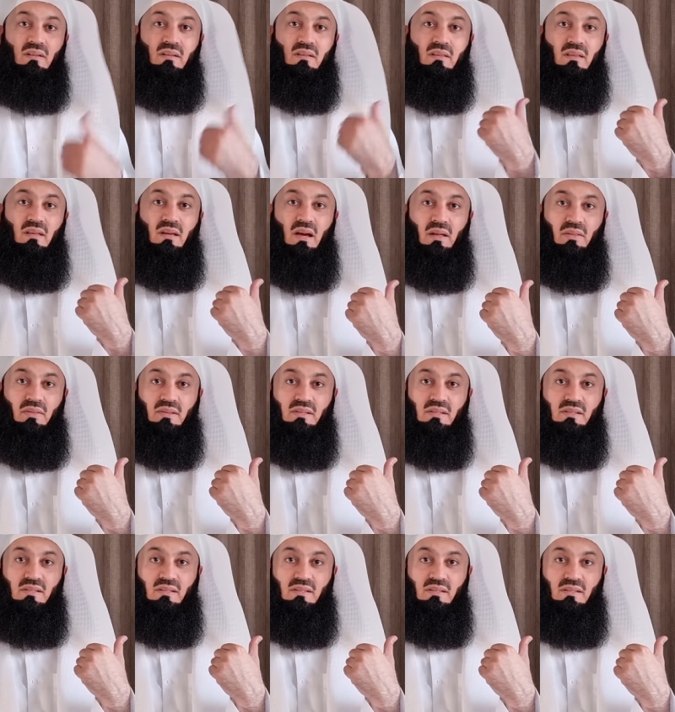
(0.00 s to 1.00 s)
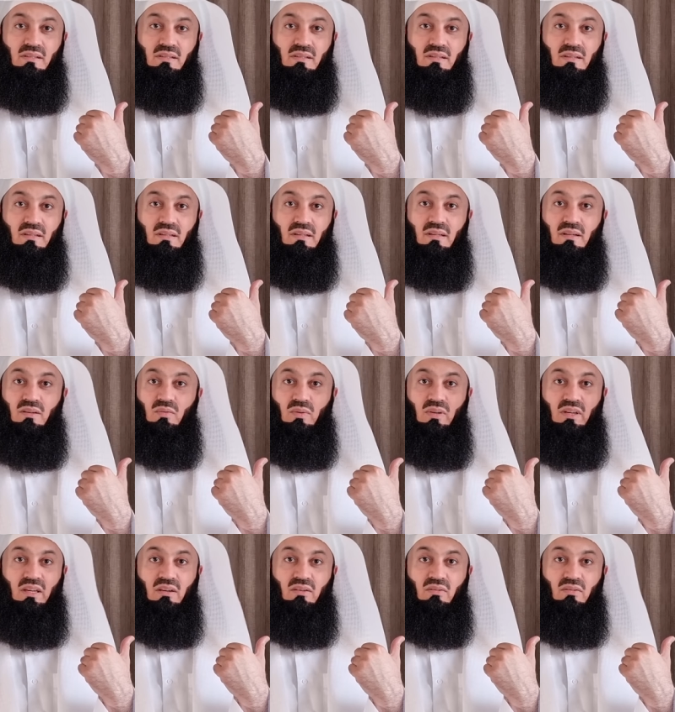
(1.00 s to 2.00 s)
the others, we
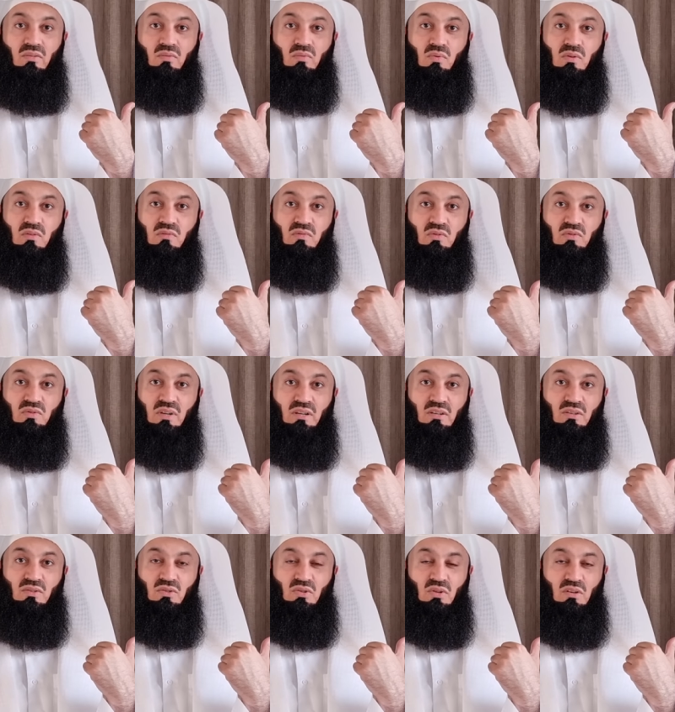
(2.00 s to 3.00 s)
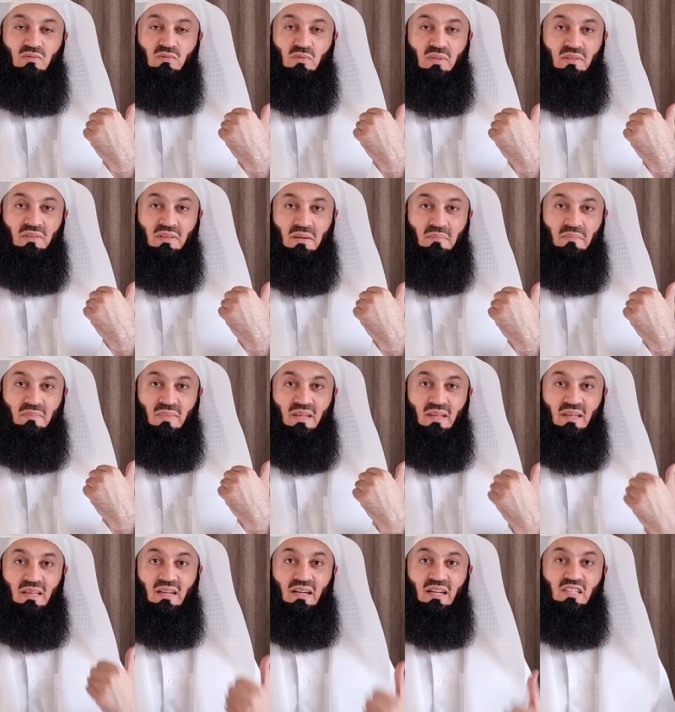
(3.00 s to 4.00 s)
get a reward for trying to solve with them.
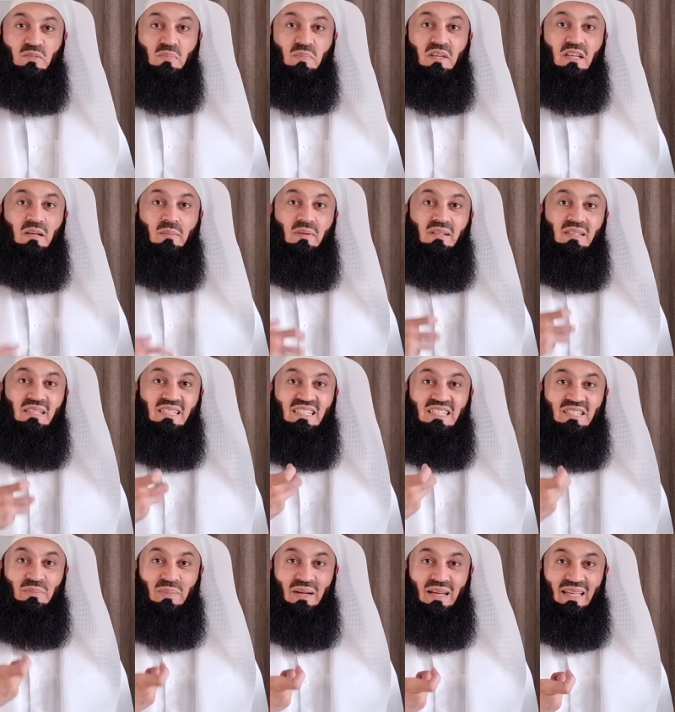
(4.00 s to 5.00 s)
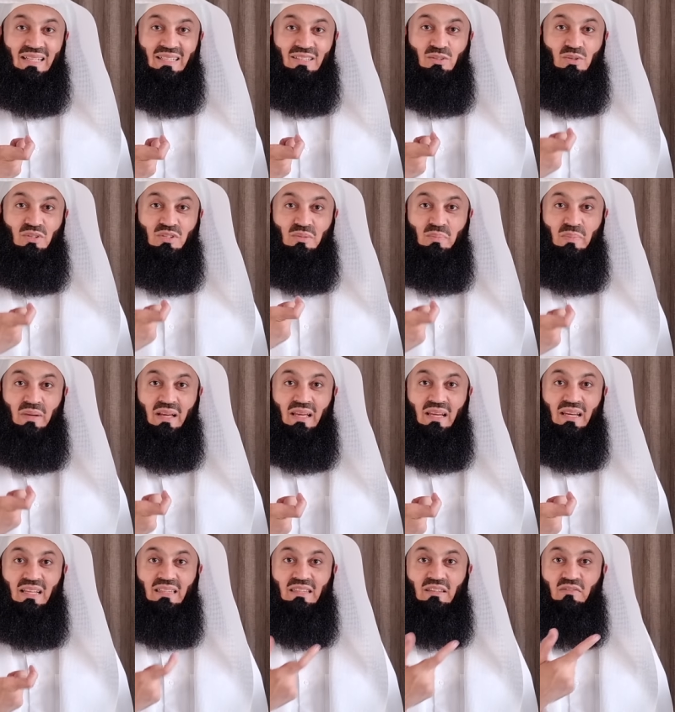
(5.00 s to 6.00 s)
I speak about a smile. To
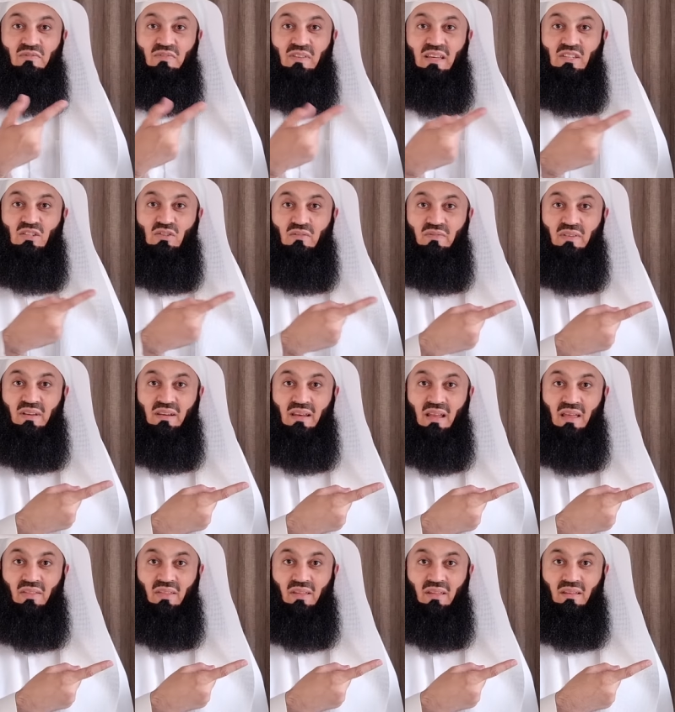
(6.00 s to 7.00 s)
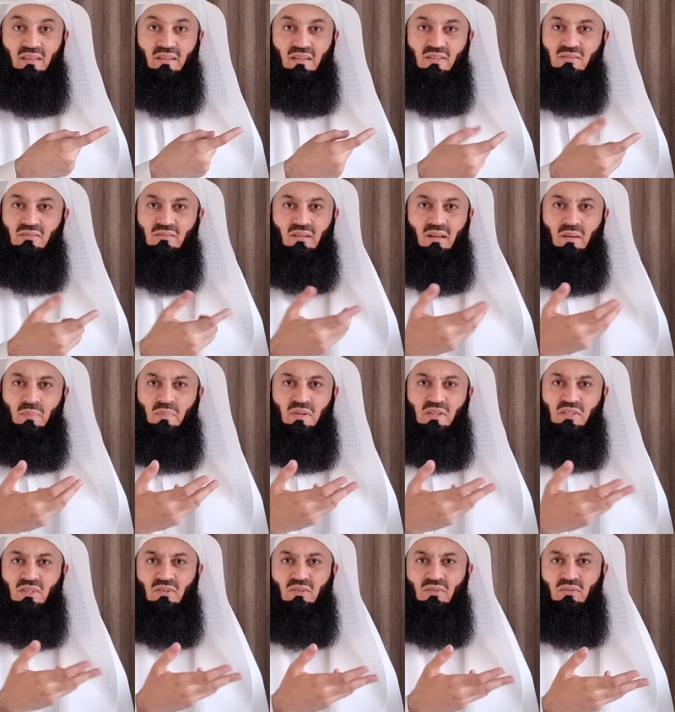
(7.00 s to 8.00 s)
smile at the face of another, a
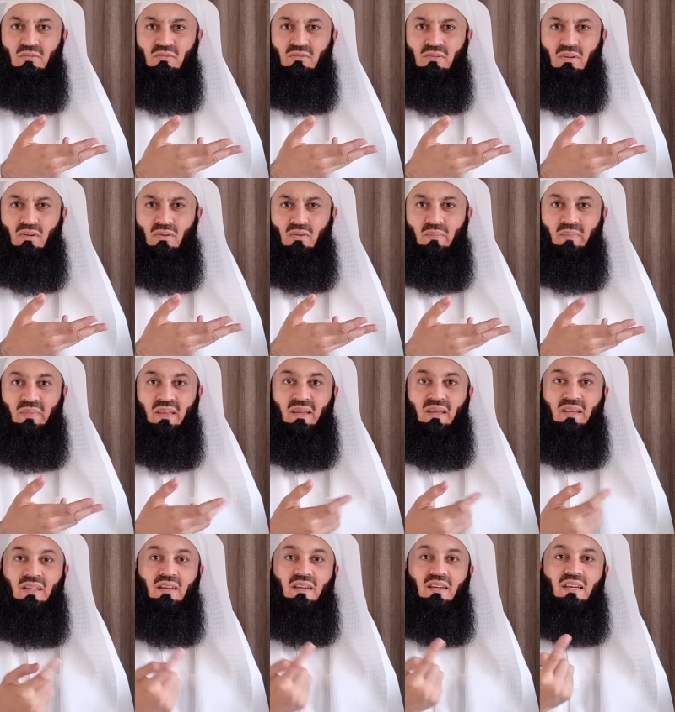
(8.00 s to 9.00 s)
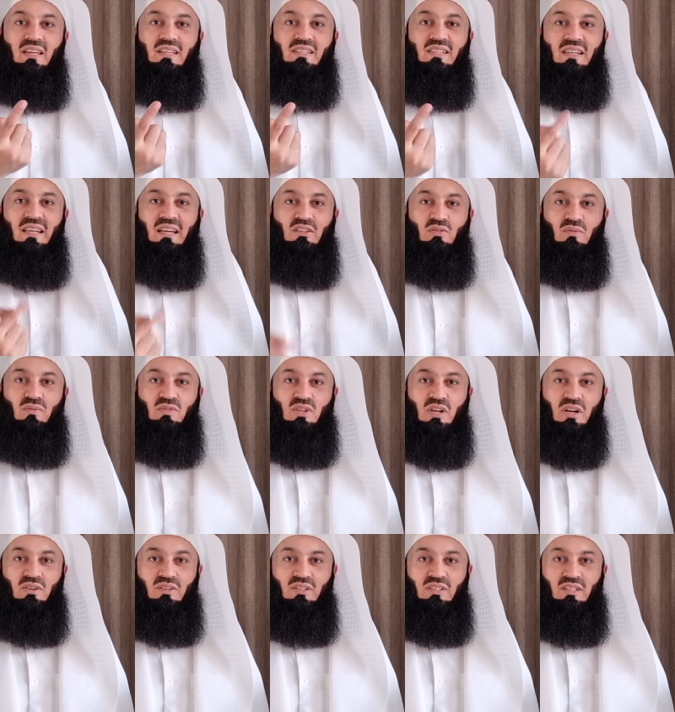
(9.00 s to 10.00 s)
person you don't know, is an act of
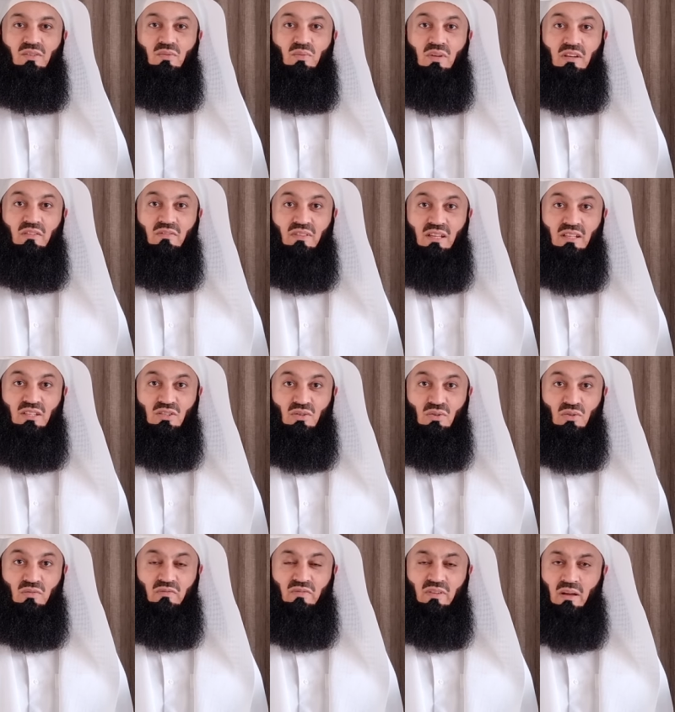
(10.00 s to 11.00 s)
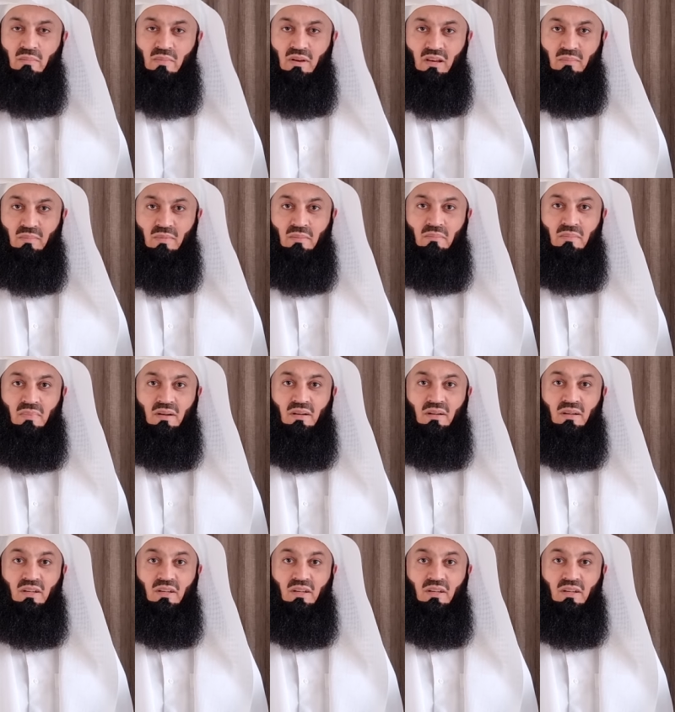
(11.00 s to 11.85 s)
charity. What if that's your family member,